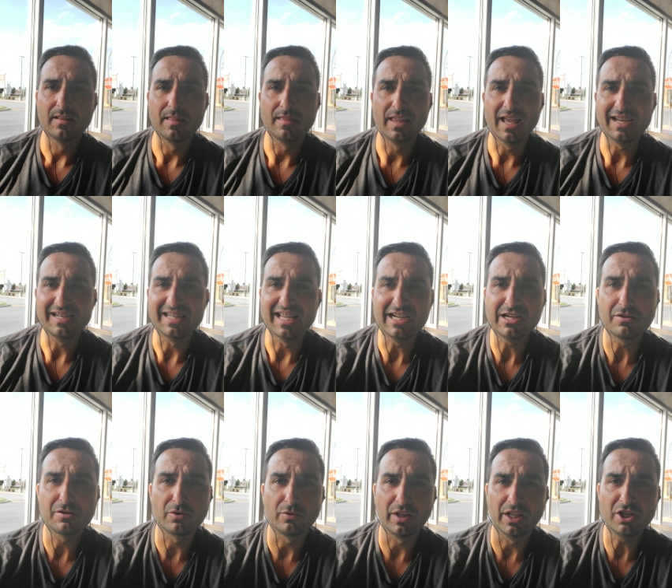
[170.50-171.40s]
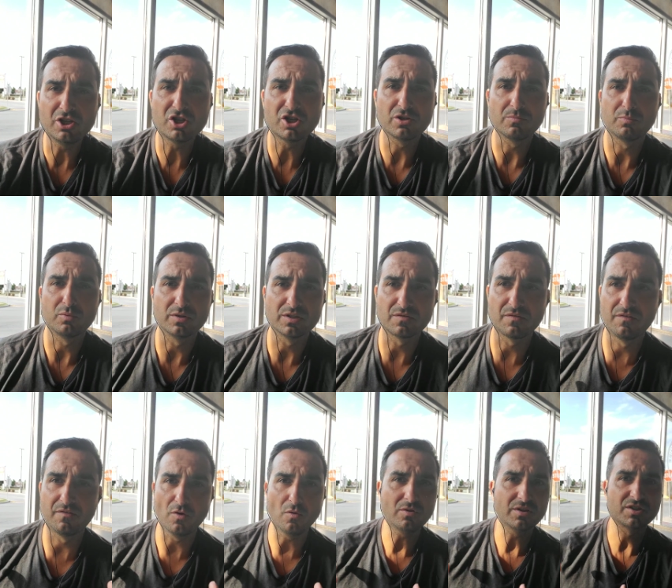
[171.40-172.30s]
the identity of the relationship was
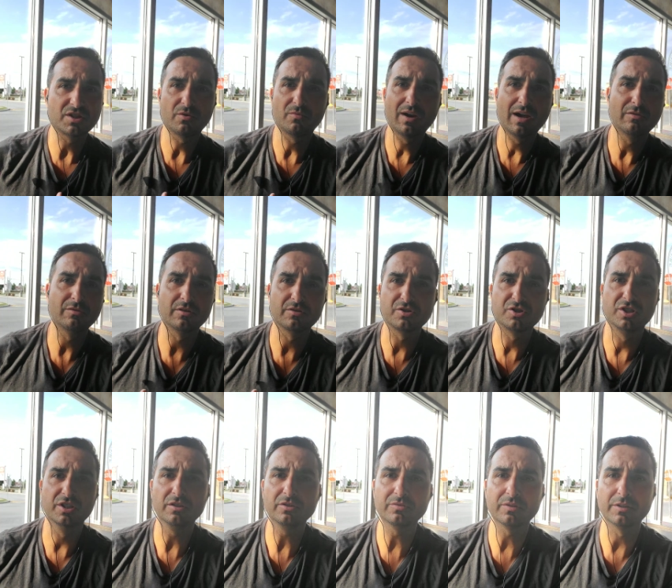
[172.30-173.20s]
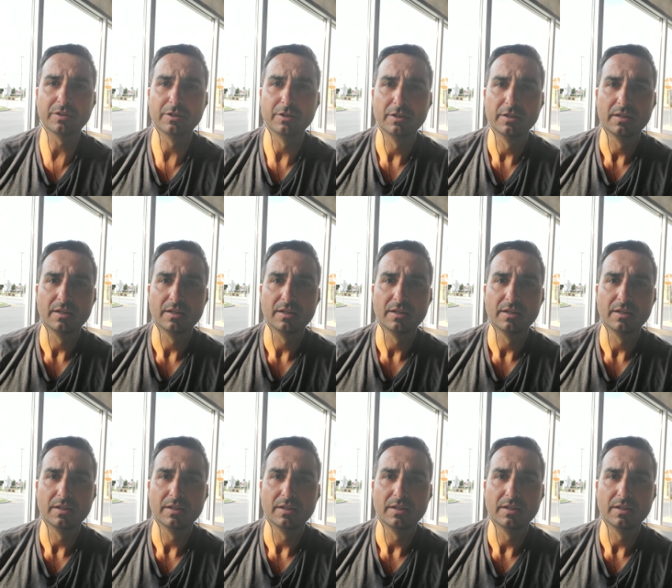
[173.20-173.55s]
focused around their children,